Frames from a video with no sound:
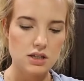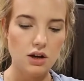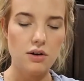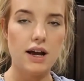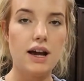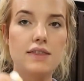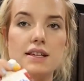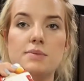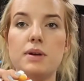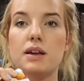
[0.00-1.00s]
So I got
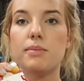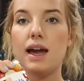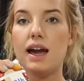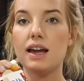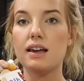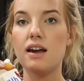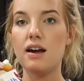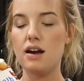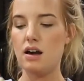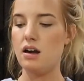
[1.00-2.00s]
this big bag
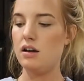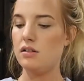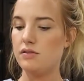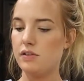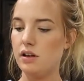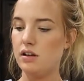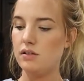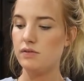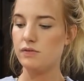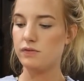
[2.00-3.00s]
of
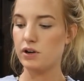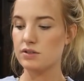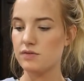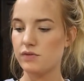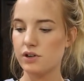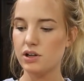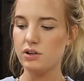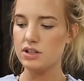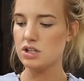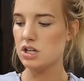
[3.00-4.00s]
frozen
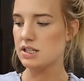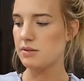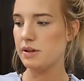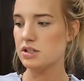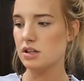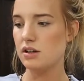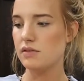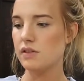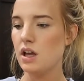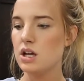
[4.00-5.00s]
fruit. It's just a bunch
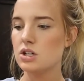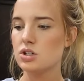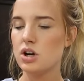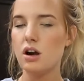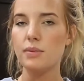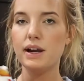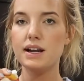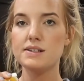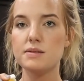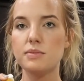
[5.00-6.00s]
of
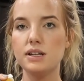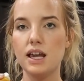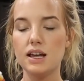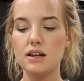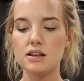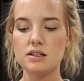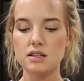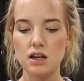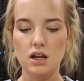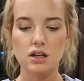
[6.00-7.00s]
strawberries and bananas.
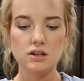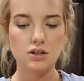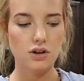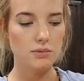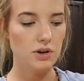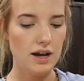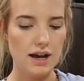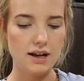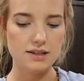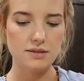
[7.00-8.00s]
So I'm gonna
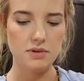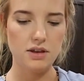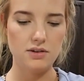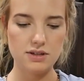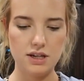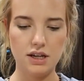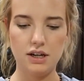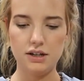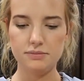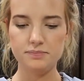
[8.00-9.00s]
add some of those in
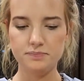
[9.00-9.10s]
here.